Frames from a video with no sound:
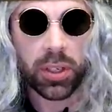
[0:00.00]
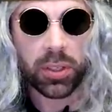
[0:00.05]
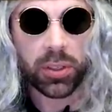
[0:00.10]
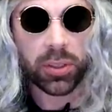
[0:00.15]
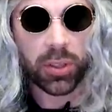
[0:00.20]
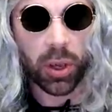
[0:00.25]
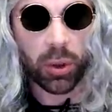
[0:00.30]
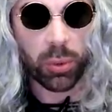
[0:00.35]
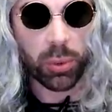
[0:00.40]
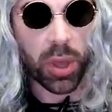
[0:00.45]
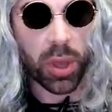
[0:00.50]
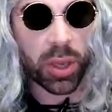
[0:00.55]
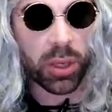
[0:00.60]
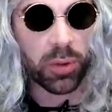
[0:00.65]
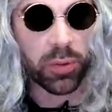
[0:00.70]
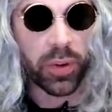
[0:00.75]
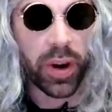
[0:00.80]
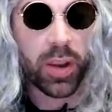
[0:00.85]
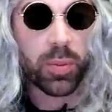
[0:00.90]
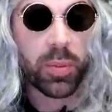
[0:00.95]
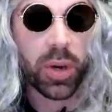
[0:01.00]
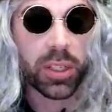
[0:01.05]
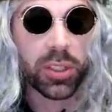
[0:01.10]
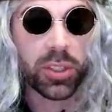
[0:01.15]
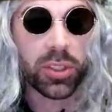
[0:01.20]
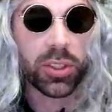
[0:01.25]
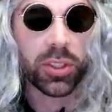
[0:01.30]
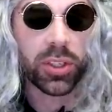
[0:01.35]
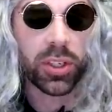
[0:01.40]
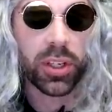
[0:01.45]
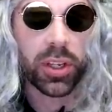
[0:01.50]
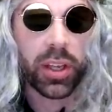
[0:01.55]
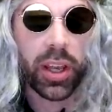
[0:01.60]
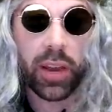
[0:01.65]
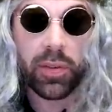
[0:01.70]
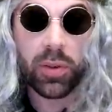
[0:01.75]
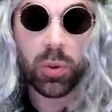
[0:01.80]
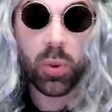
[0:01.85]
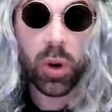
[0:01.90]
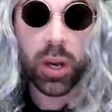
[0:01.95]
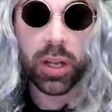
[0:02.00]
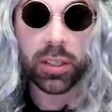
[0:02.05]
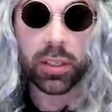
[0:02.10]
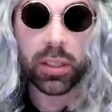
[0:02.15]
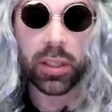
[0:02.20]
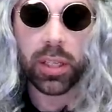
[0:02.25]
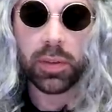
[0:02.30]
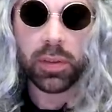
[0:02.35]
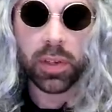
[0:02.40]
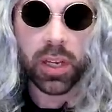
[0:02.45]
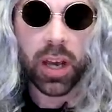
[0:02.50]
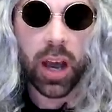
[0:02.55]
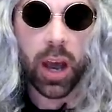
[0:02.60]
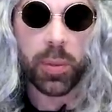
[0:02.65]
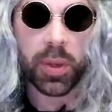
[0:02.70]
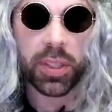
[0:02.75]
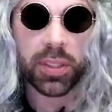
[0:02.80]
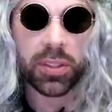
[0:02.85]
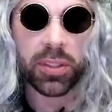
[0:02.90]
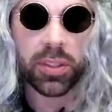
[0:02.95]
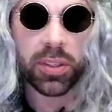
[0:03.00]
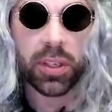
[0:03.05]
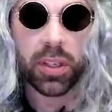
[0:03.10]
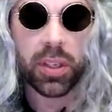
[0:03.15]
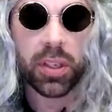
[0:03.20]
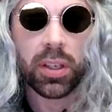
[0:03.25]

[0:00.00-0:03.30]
So thank you very much, everyone leaving comments,